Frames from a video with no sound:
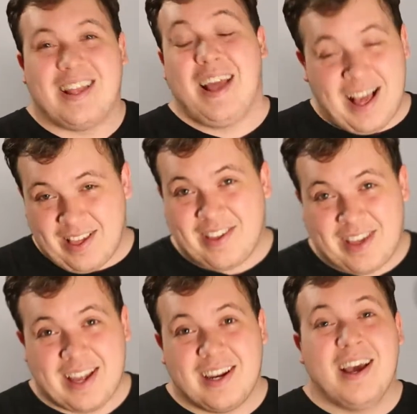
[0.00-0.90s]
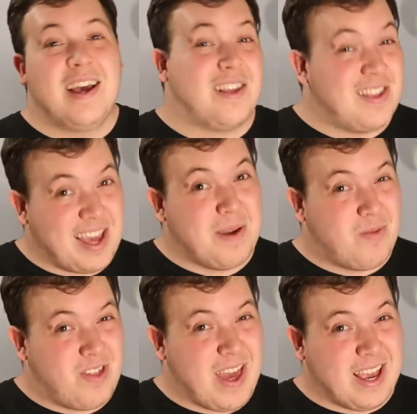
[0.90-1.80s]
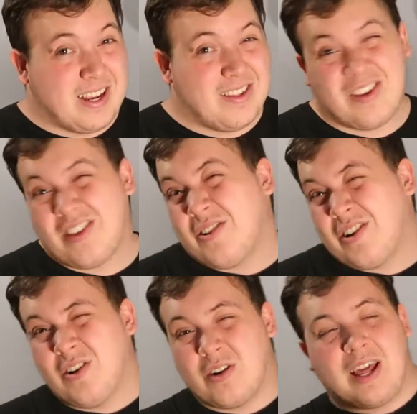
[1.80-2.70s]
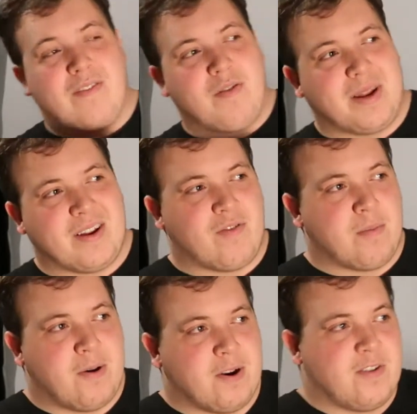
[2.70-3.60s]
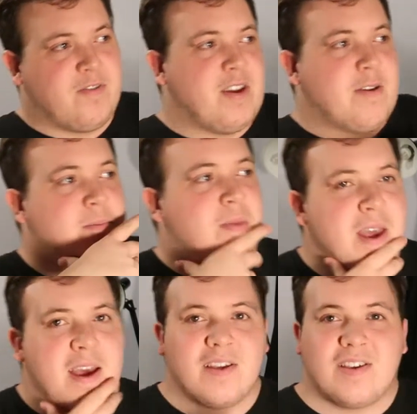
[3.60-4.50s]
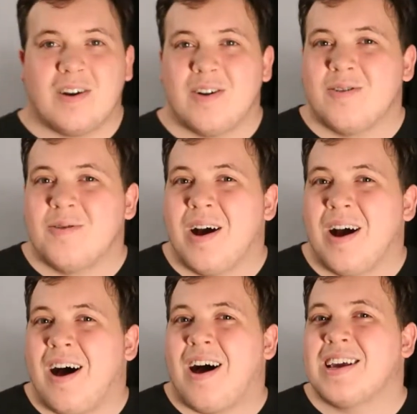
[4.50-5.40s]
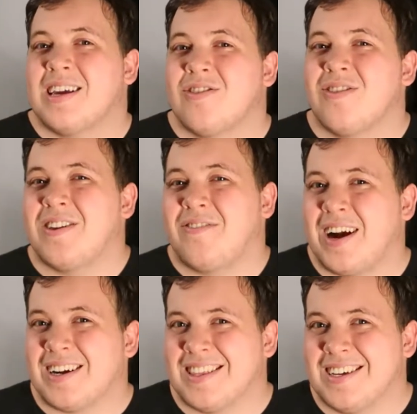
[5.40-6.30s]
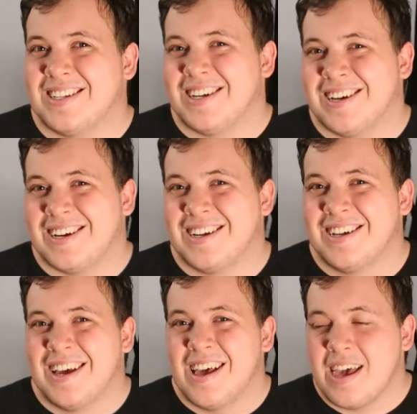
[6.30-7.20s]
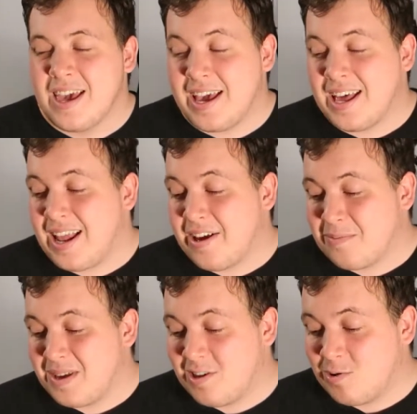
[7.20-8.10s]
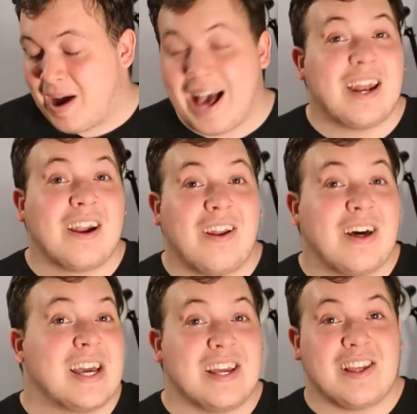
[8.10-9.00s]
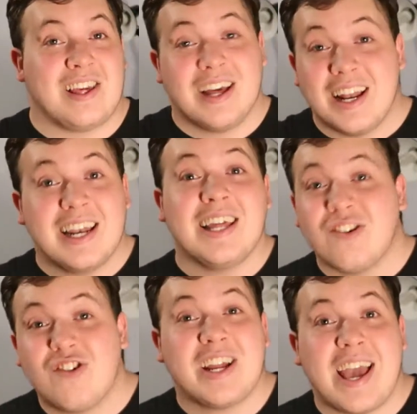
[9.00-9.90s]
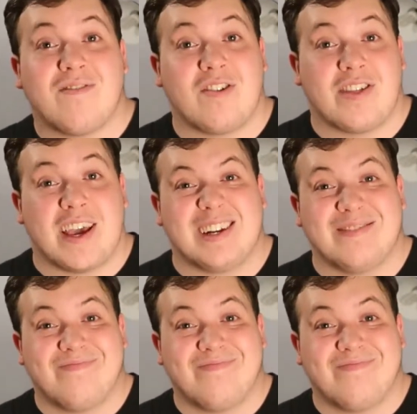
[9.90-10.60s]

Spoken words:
as I said, same thing, just looked at from a different point of view. So I enjoy the fact that it allows me to analyse literally everything